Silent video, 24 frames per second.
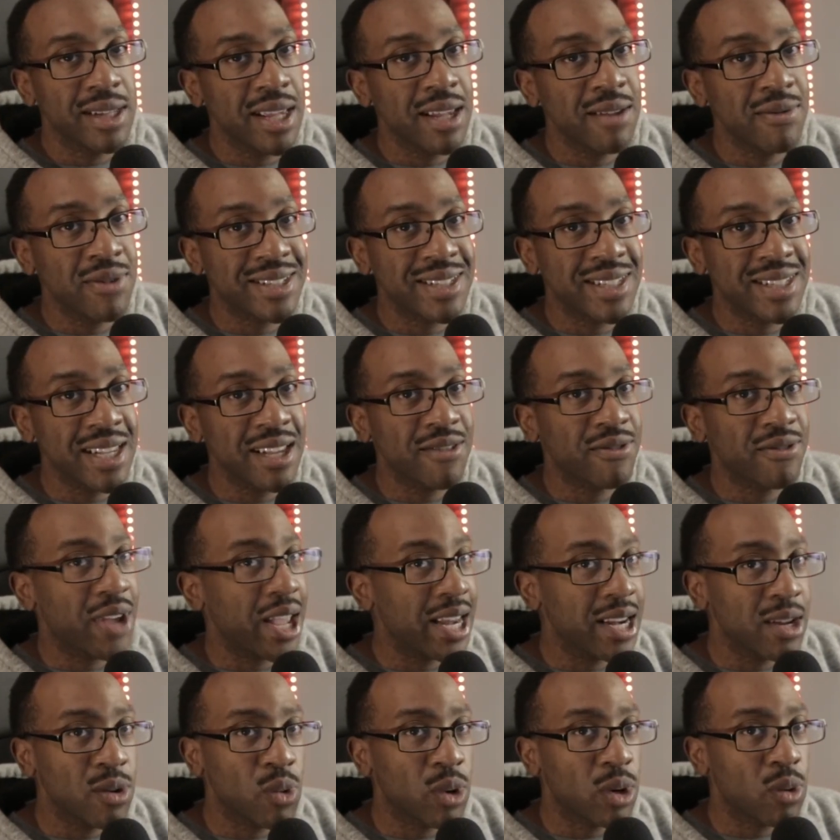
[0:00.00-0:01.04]
even see if
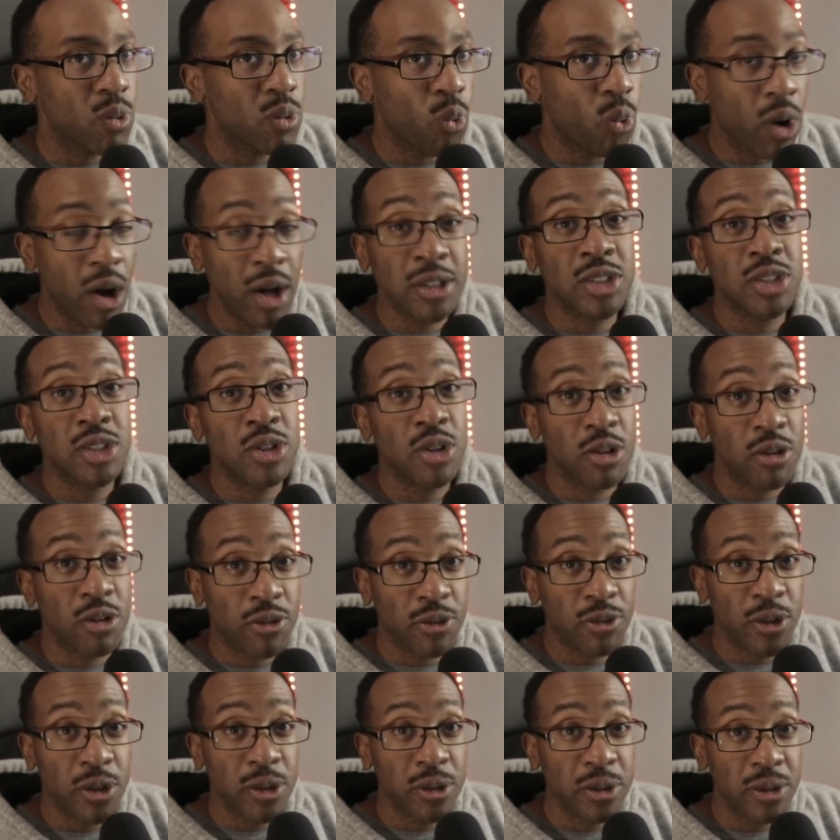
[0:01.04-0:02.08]
anyone wants
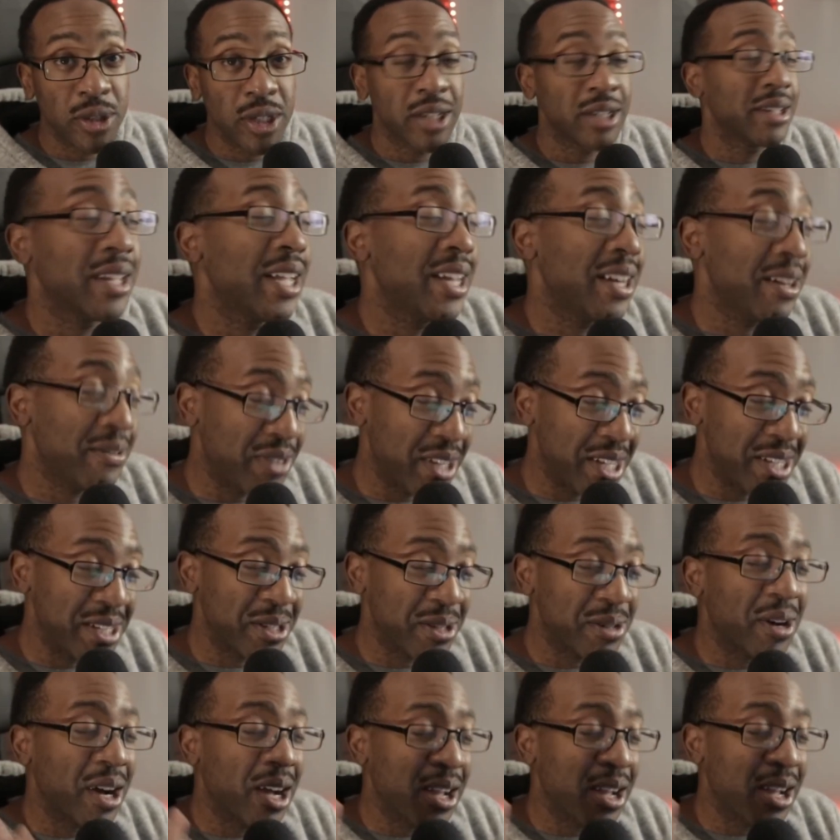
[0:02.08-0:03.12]
your food. And if they
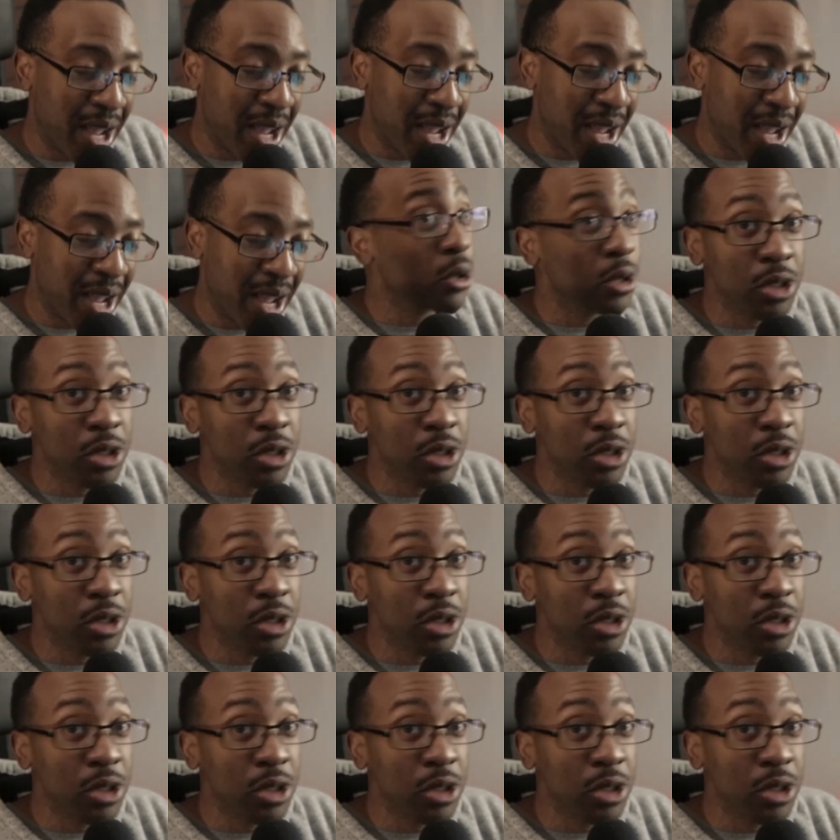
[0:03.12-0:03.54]
do, I, I'm